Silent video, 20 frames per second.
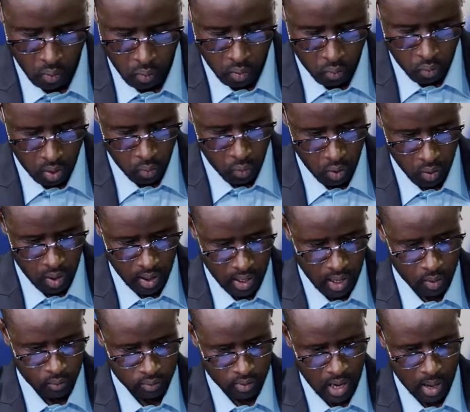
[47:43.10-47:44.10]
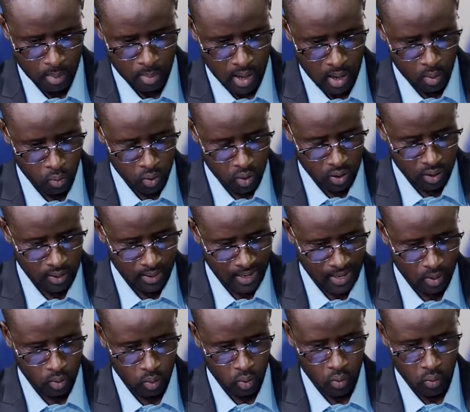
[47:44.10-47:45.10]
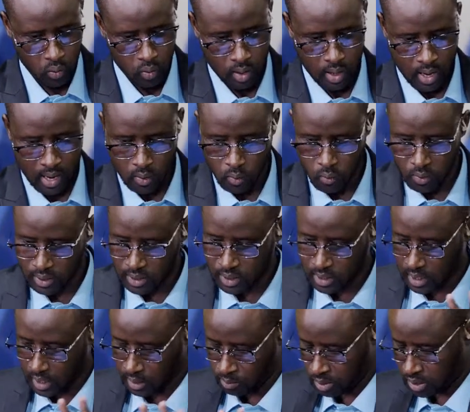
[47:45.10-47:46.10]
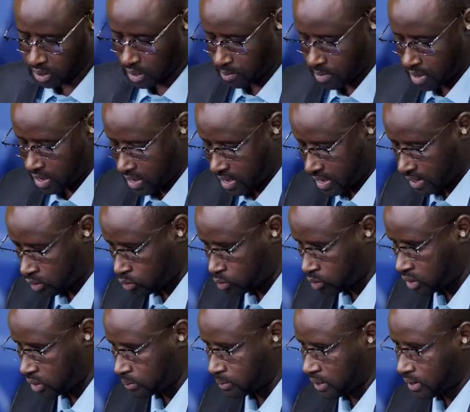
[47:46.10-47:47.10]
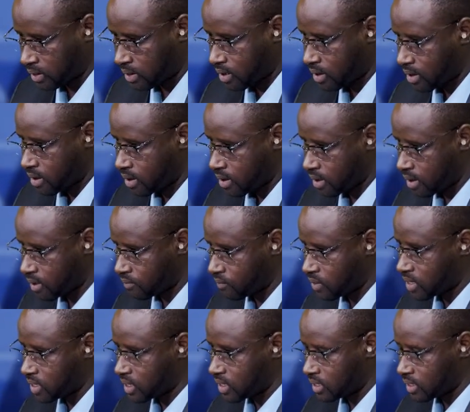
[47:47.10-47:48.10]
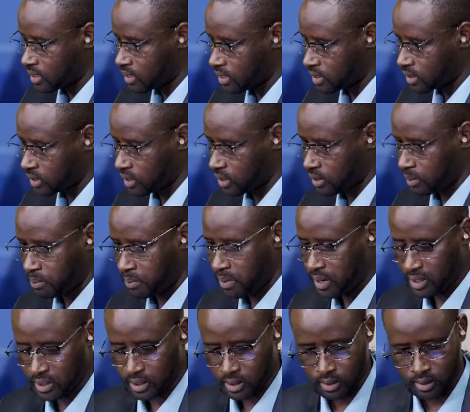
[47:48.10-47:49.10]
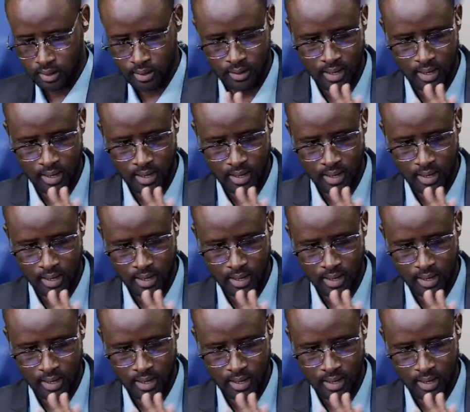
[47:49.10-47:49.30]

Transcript: we're running out of time. I would just like to know, can we say, Mr. Mane, as we speak, everything is in place?